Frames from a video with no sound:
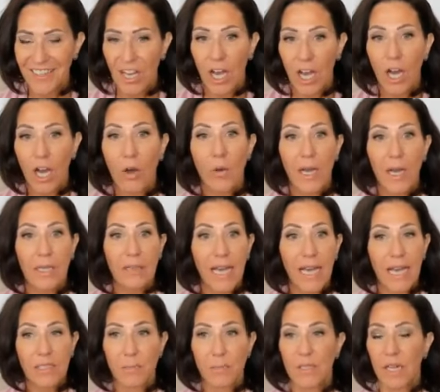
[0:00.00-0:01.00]
Oh, and
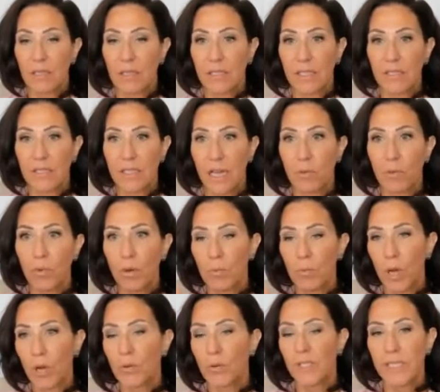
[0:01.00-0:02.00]
last but not least, I will
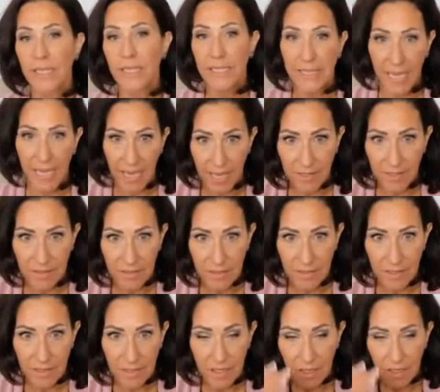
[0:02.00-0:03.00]
post again.
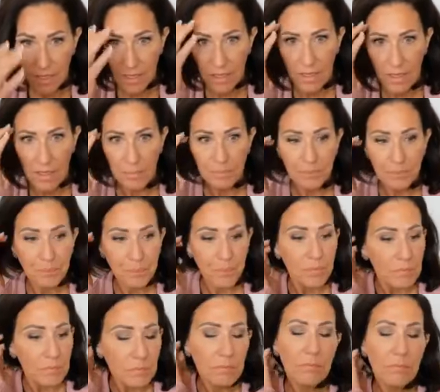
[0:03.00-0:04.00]

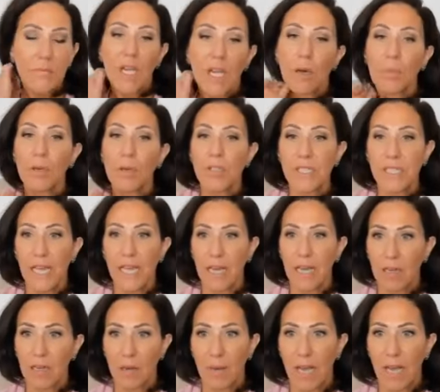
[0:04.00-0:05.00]
I'll post again
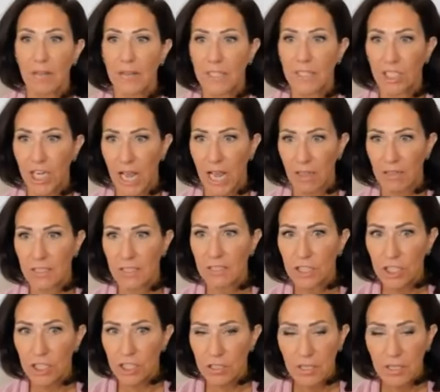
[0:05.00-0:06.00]
about the
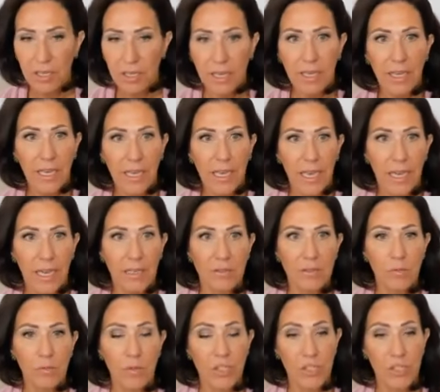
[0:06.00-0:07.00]
challenge. And
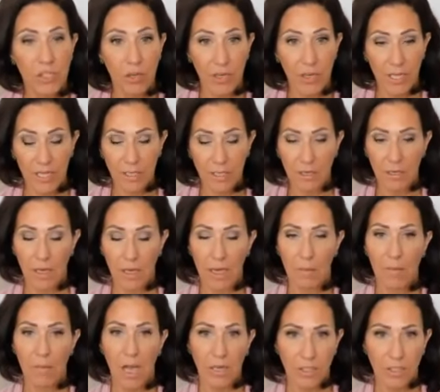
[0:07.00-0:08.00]
we're starting
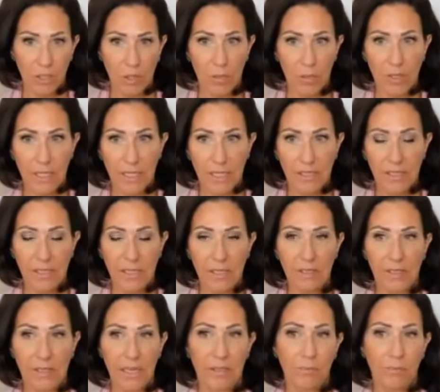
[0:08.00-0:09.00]
October 19th,
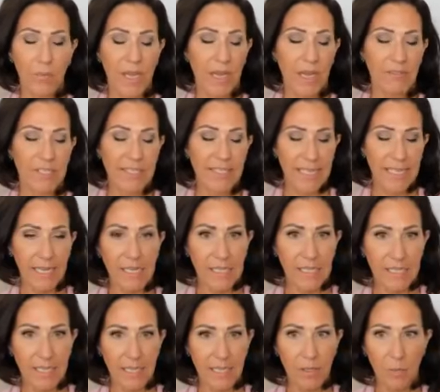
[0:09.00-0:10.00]
and we have a second
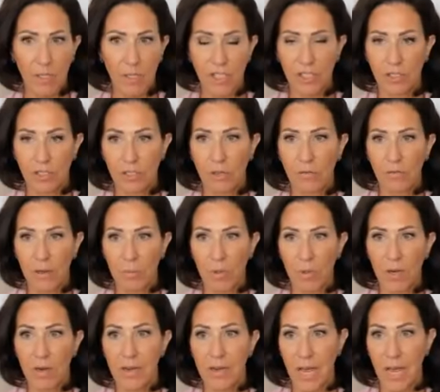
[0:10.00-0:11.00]
date, which is
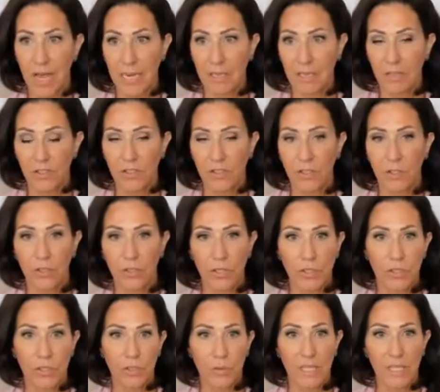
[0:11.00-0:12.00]
November 9th. So you can
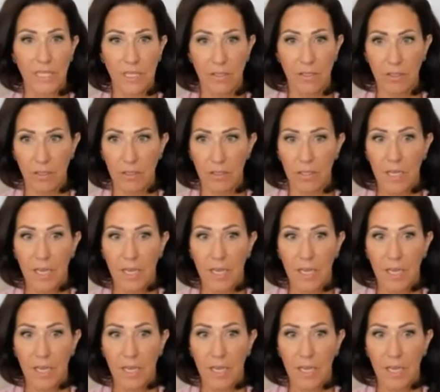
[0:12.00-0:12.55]
do either.